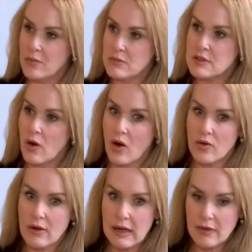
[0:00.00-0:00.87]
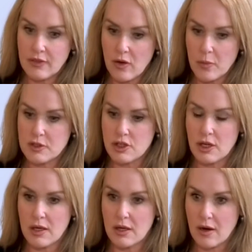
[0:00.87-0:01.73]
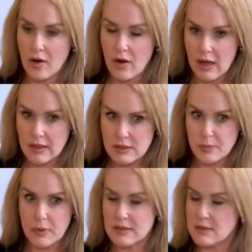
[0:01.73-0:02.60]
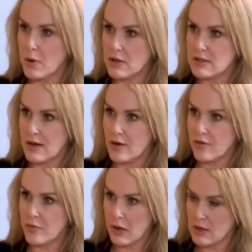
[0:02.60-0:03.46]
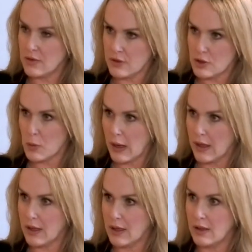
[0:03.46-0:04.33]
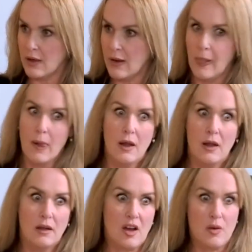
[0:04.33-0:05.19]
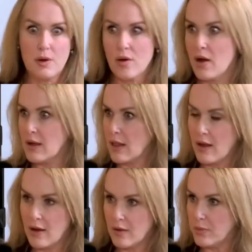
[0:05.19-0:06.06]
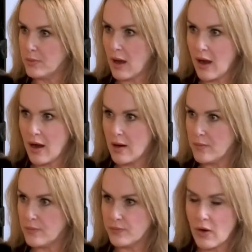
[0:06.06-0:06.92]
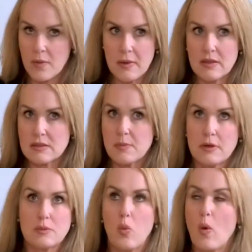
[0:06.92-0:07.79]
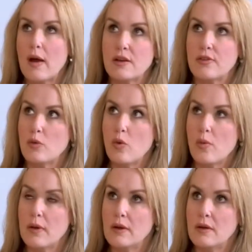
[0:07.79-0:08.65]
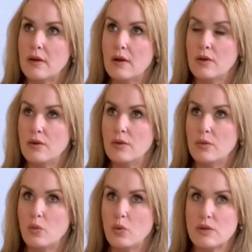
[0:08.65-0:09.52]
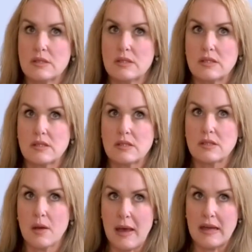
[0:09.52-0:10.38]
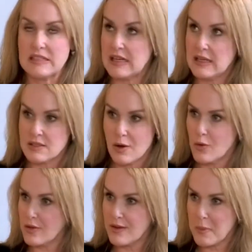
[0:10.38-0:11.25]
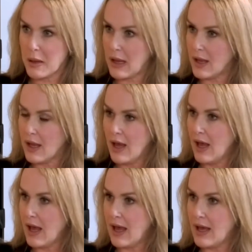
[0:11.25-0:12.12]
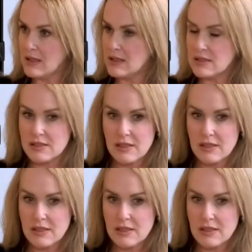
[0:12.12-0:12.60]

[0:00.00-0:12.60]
So I really love that opportunity to go and express myself, my individuality, and go to a nightclub. I met this most wonderful woman who was about 10 years older than me, and